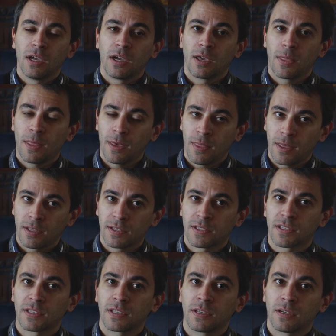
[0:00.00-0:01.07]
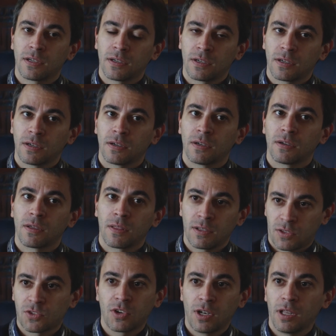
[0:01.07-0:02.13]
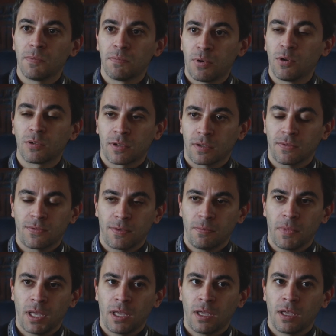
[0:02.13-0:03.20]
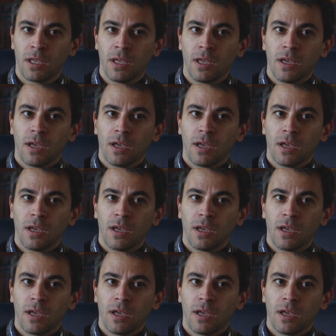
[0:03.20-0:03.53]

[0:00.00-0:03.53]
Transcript: I think that's really important for me.